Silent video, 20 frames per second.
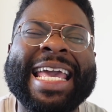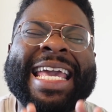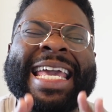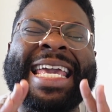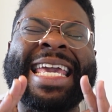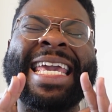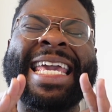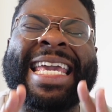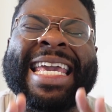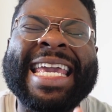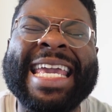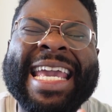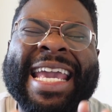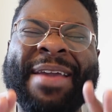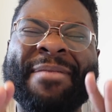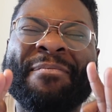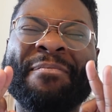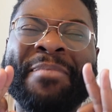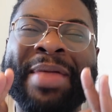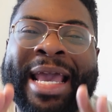
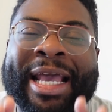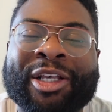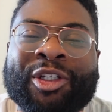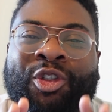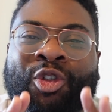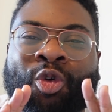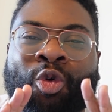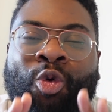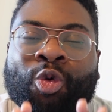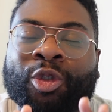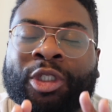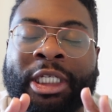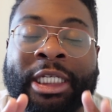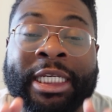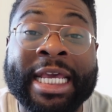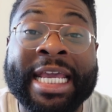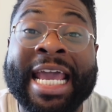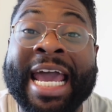he missed school today.